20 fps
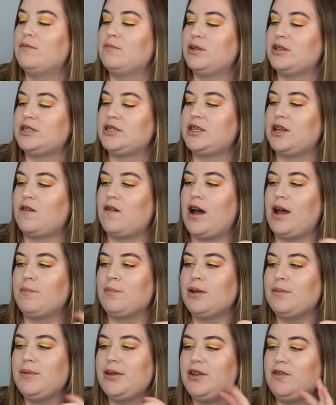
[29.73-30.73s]
So I'm
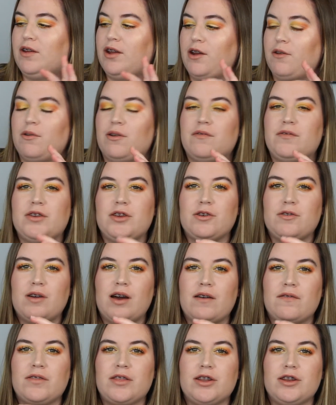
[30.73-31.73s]
going to be doing a review
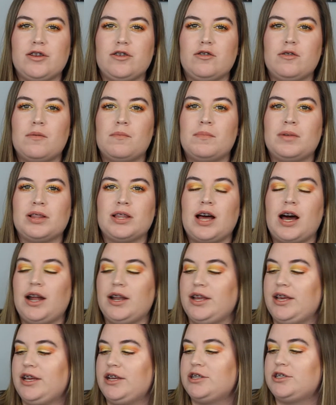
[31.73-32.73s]
of the new
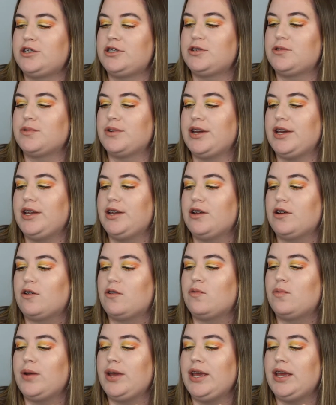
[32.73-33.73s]
Milani Screen
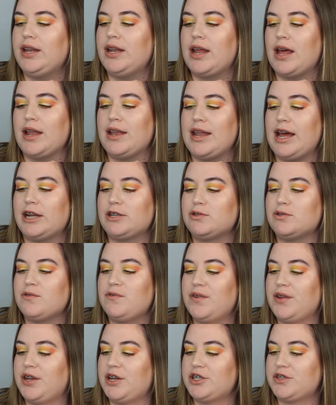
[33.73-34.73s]
Queen Natural
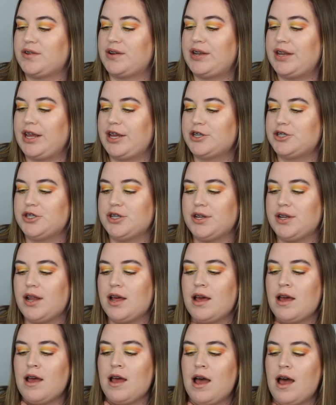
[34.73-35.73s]
Finish Foundation.
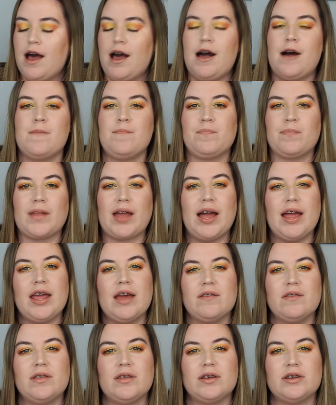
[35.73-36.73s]
I
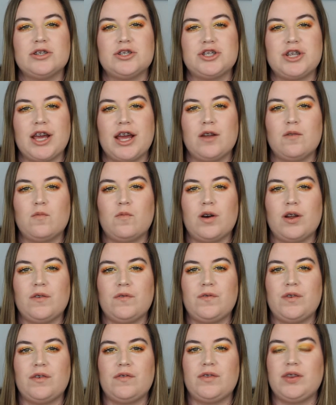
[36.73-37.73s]
have the shade
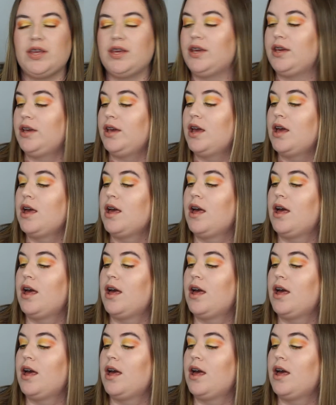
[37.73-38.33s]
150